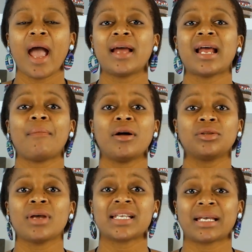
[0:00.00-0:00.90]
And
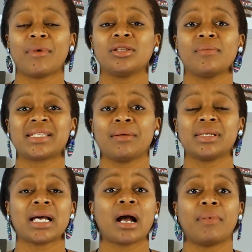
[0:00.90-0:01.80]
abantu, as abantu
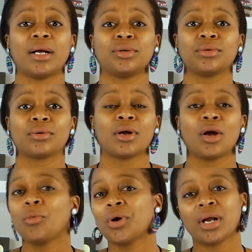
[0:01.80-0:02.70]
basebenza ngabantu,
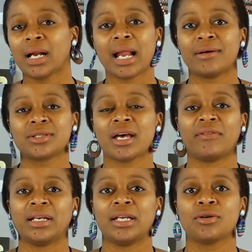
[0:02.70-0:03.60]
we're not allowed to have
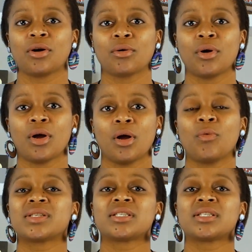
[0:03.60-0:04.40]
an ego. We're